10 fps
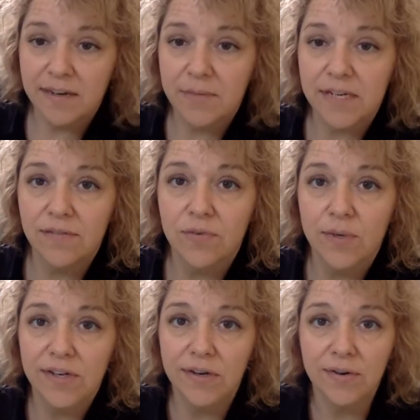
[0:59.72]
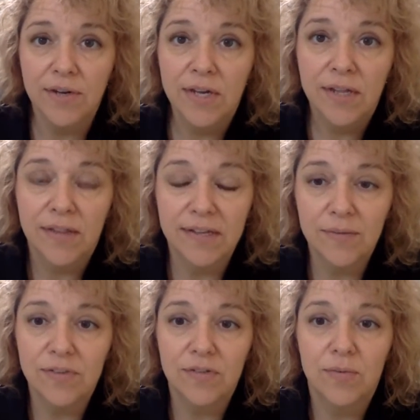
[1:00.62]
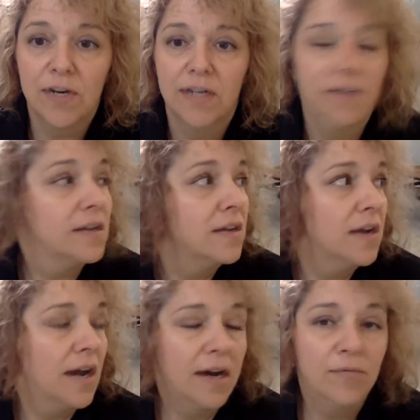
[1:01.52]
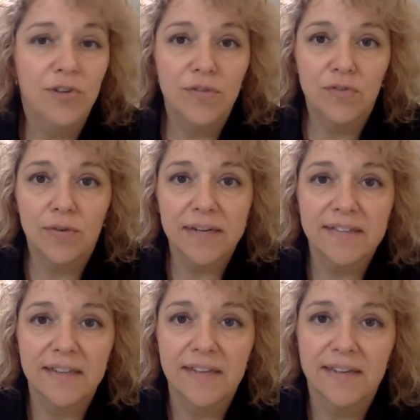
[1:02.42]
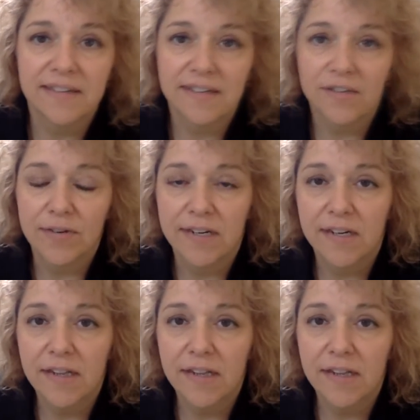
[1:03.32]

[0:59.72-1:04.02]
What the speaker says: coming out of the window. That's what you want. If you have direct sunlight, it's going to create a